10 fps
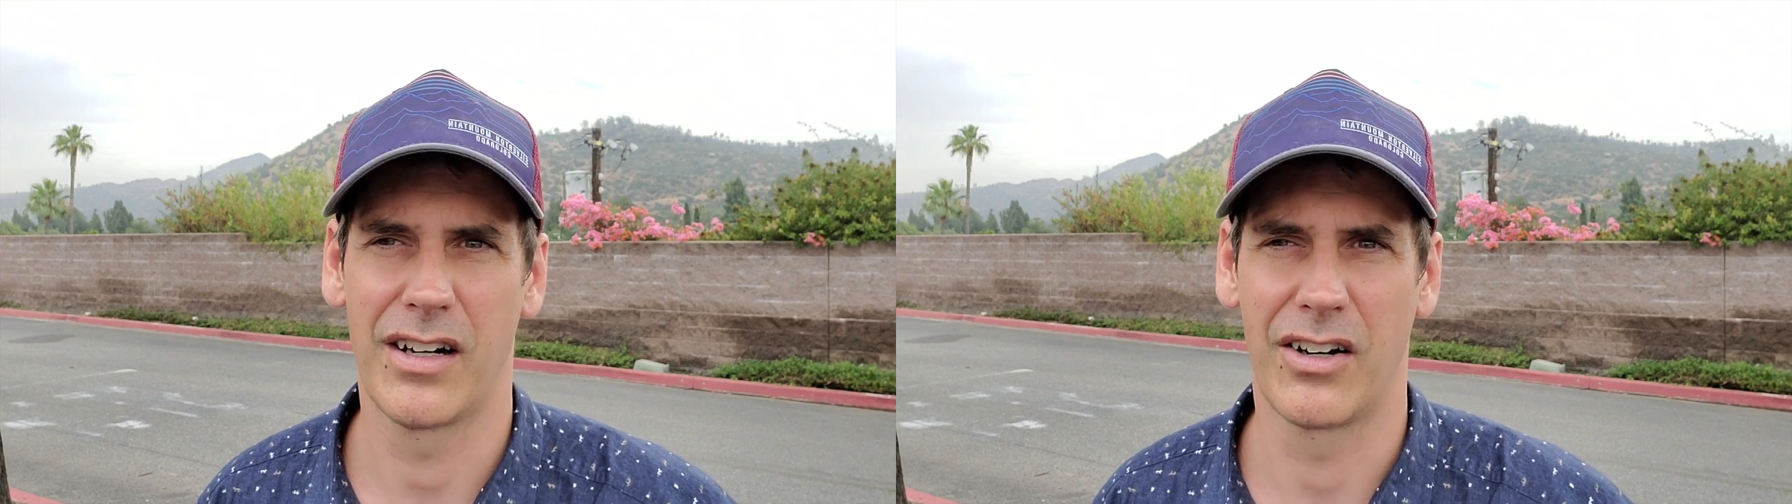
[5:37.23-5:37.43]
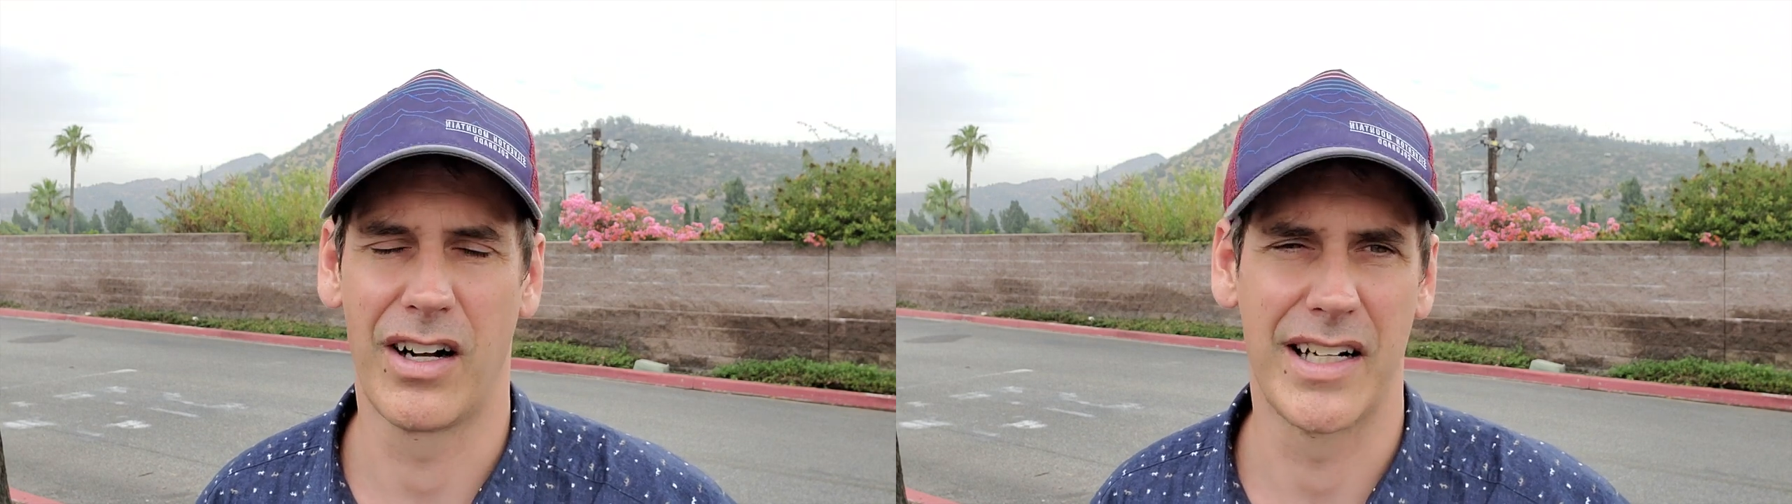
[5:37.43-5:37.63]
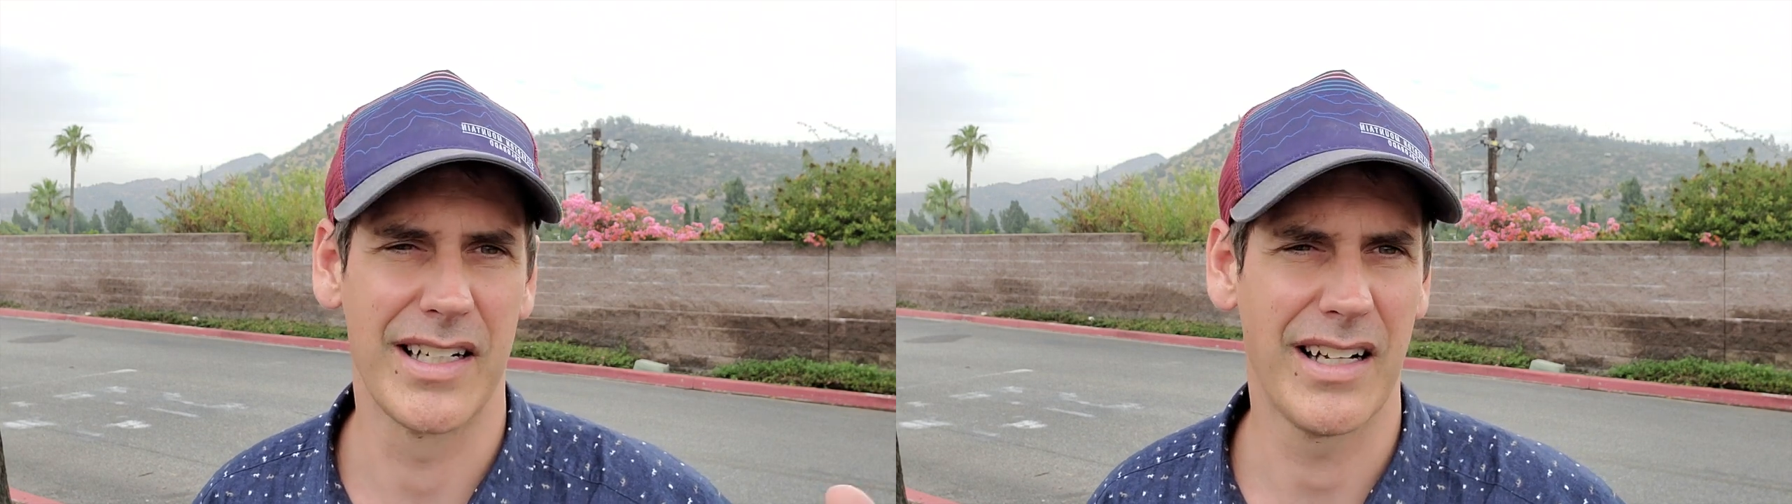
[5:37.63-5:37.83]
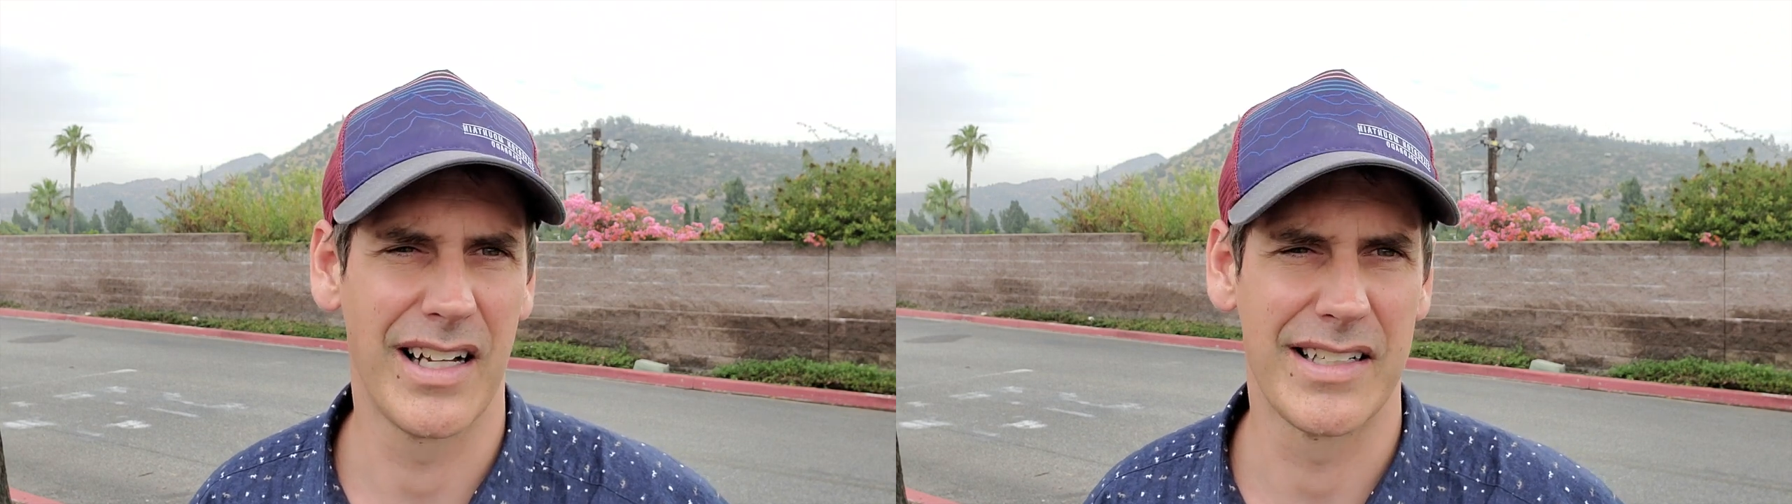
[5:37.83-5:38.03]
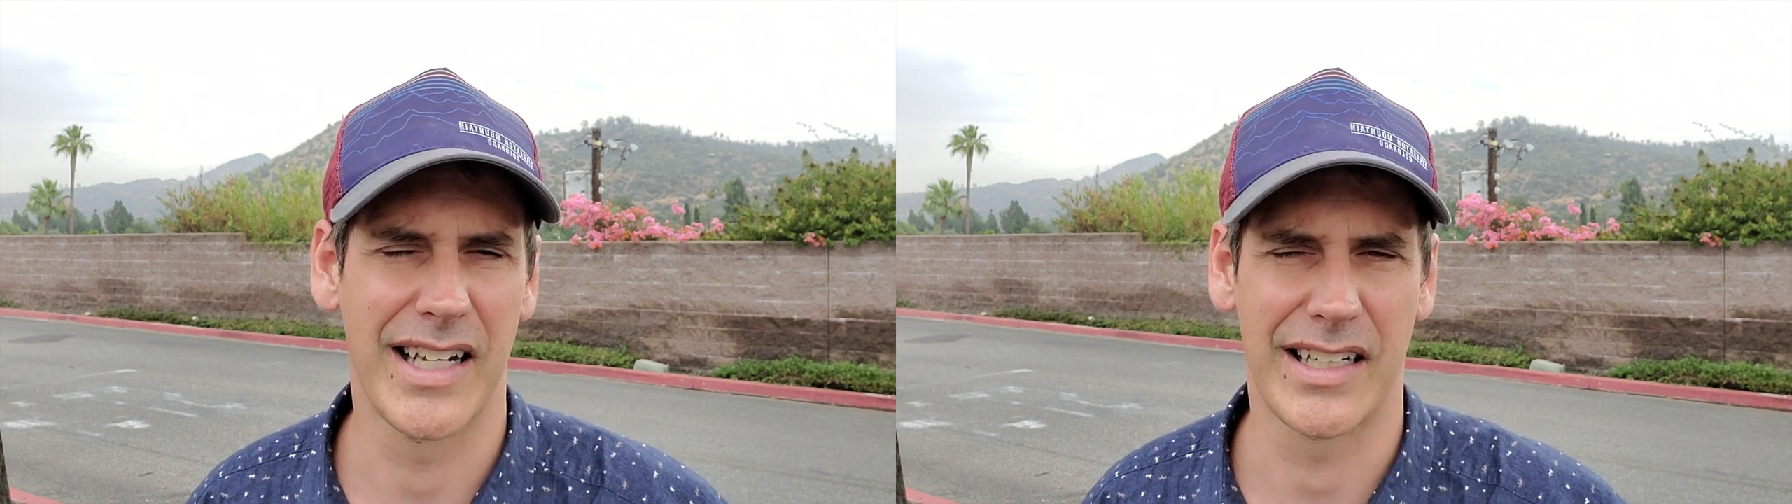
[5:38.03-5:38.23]
on
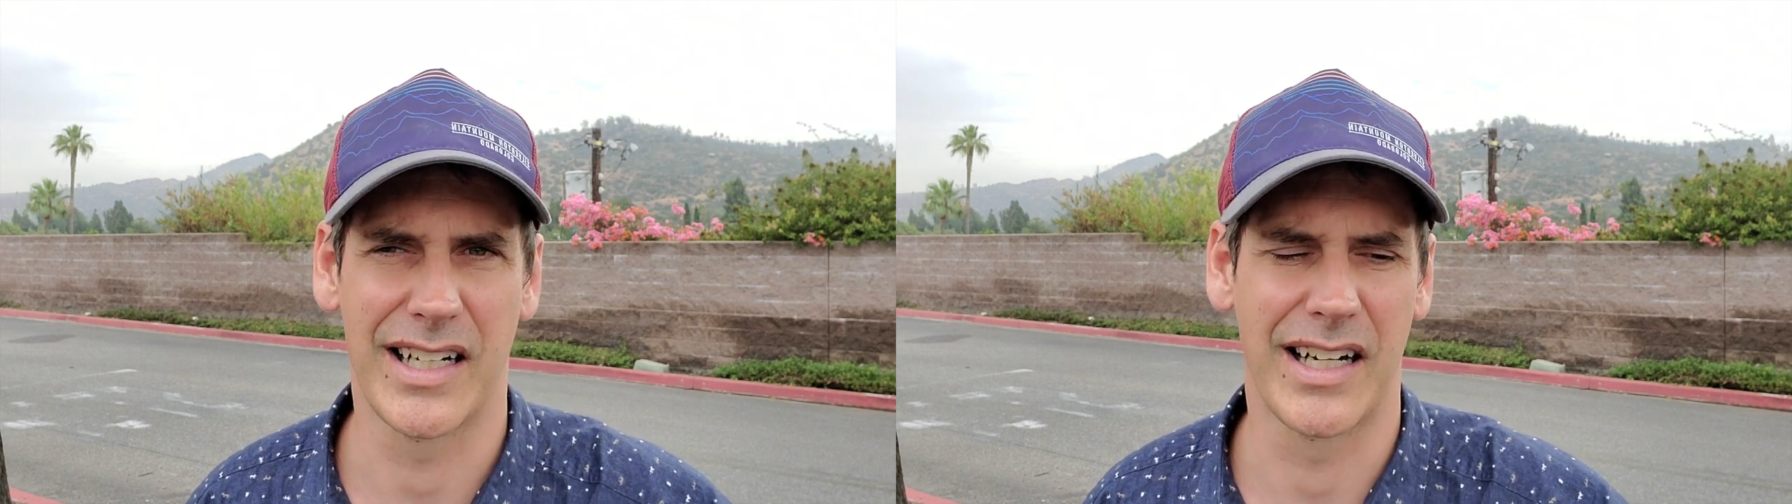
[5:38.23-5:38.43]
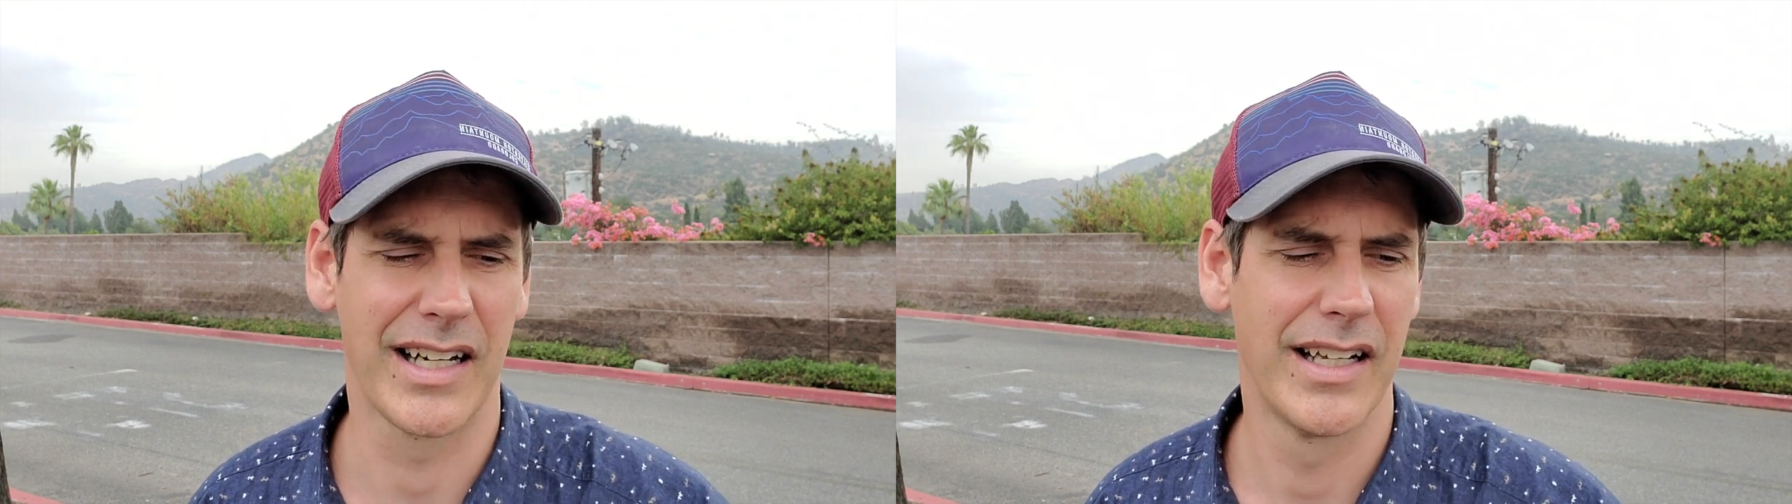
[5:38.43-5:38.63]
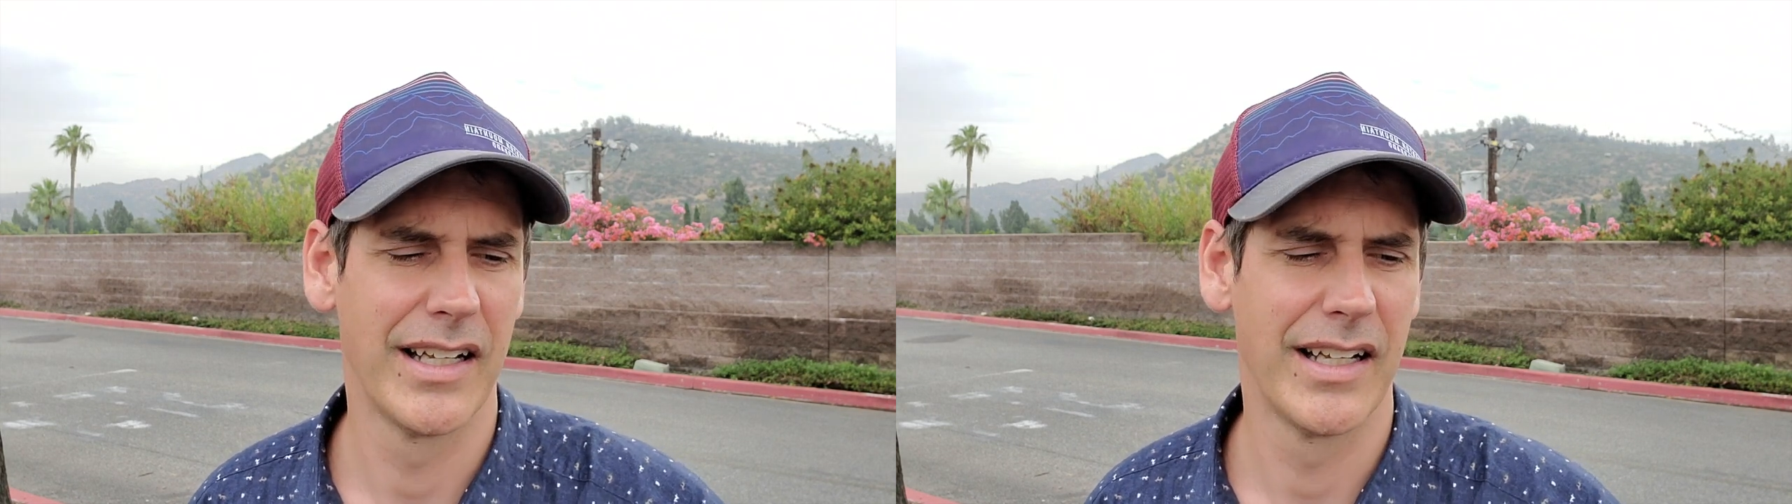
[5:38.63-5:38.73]
TikTok.